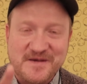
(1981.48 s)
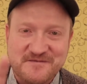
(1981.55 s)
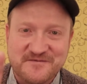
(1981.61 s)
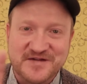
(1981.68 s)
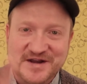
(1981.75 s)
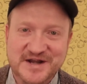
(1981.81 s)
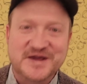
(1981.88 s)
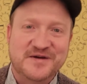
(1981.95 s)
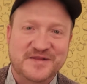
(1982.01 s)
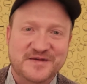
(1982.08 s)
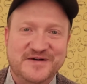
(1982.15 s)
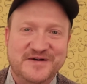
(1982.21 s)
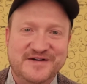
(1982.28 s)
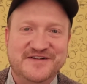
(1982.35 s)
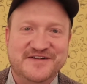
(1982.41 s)
video that
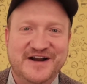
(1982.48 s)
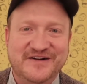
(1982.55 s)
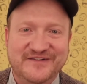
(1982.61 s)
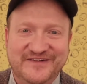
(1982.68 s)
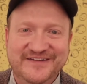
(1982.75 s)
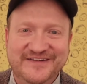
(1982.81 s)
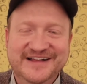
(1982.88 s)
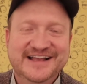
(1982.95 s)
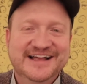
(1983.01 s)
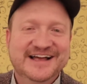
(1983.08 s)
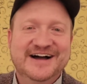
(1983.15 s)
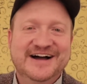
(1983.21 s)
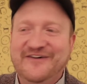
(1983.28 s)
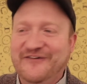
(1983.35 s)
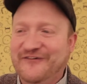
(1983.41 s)
went viral
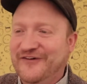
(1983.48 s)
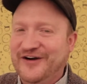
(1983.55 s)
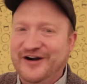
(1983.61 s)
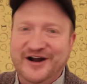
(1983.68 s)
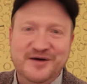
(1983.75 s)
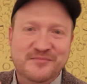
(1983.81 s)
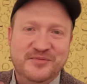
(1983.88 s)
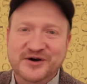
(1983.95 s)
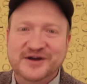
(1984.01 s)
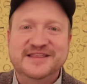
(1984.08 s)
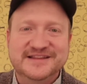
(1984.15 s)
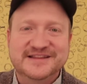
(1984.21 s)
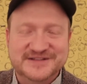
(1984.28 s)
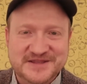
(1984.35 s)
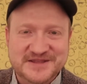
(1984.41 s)
or a book
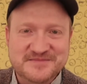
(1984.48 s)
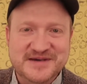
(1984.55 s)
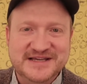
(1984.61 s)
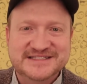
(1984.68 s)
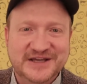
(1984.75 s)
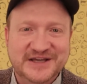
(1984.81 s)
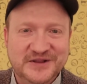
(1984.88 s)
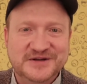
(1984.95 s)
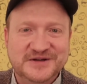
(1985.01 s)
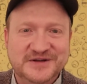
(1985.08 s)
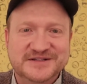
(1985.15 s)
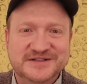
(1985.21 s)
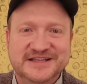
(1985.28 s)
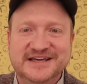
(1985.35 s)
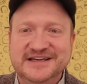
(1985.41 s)
that's on the bestseller
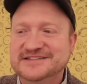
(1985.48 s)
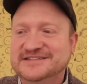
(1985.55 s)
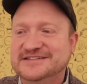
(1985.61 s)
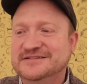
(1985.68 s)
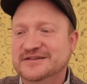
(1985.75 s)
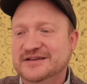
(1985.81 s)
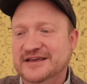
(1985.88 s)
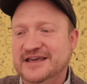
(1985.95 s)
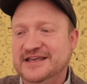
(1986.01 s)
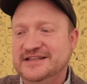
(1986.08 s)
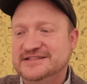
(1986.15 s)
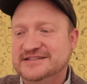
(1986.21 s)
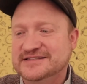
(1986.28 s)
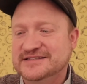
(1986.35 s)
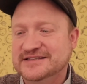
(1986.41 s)
list.
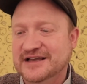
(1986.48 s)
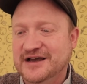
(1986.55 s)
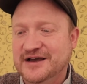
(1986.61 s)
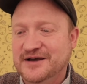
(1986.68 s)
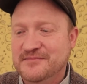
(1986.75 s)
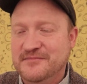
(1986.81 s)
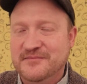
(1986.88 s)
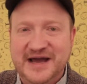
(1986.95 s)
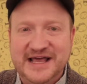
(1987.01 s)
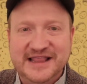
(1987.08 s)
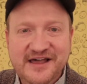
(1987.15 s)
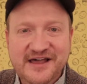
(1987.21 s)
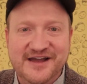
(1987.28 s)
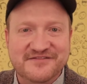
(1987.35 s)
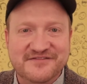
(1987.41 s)
It's my
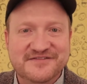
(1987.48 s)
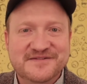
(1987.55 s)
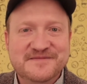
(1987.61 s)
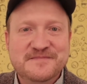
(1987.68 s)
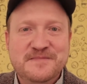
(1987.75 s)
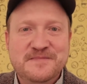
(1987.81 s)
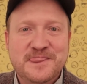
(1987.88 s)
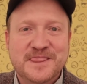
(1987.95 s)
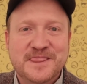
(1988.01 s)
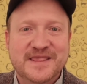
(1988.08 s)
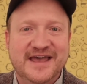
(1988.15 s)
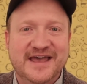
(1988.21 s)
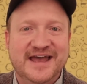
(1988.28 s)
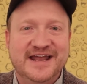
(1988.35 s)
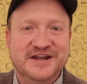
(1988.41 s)
life.
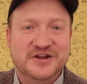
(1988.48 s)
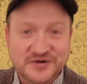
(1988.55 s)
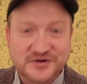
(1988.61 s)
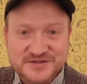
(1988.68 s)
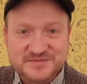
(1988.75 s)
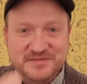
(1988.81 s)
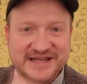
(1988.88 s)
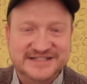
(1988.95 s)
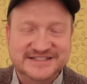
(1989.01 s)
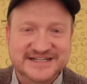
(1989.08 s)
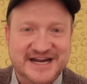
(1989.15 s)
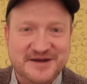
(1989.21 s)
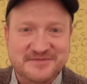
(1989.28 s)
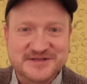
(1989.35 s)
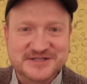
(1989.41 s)
And your Space
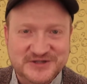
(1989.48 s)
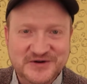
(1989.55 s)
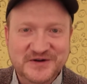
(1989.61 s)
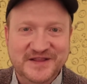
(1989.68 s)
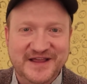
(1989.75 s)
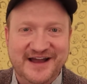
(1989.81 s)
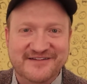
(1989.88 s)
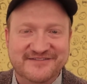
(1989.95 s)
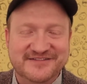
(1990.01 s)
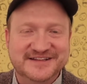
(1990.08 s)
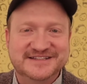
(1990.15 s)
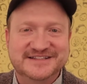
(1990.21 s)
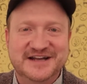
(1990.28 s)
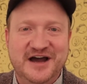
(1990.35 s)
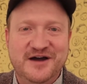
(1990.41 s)
Jam is your life. It's
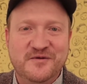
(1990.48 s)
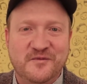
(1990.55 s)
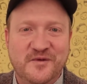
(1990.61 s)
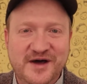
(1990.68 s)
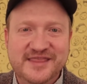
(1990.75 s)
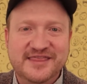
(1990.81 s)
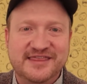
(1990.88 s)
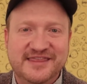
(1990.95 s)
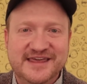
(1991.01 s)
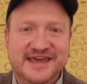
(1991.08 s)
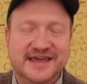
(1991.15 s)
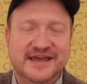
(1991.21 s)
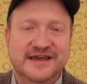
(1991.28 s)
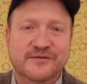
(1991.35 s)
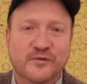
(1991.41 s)
not one
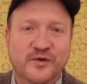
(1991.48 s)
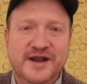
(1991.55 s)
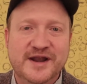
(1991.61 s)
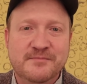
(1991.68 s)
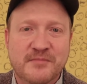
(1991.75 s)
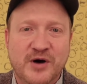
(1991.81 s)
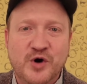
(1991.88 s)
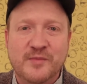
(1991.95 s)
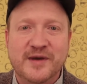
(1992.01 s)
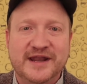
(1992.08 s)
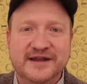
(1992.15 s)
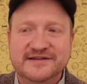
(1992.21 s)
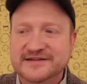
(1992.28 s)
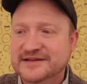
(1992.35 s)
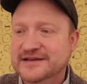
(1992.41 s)
thing, one
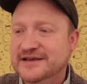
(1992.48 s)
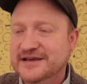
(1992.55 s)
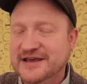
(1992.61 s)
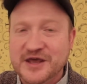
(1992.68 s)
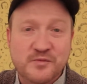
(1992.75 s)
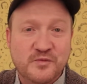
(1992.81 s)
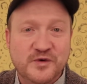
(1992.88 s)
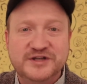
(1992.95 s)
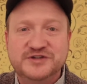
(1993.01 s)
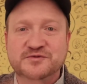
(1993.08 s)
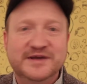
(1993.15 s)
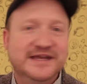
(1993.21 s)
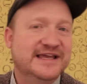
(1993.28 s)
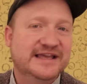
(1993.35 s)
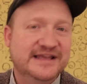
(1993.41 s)
moment in which
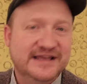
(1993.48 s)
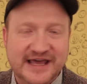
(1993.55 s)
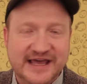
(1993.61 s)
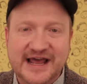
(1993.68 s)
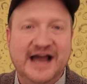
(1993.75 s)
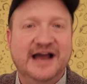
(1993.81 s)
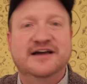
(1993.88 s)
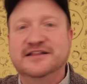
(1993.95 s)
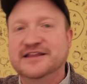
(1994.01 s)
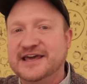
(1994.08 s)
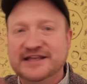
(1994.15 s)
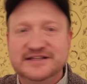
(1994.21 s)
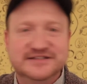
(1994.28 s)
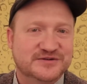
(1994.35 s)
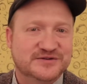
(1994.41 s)
we get
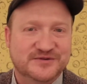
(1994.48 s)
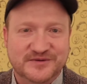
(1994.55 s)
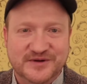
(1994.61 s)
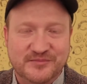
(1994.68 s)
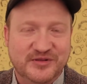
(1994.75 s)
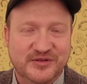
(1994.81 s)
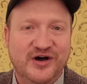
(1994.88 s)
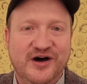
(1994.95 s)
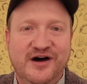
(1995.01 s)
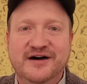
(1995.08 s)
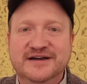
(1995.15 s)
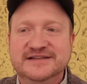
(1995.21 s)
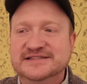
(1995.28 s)
accolades or applause.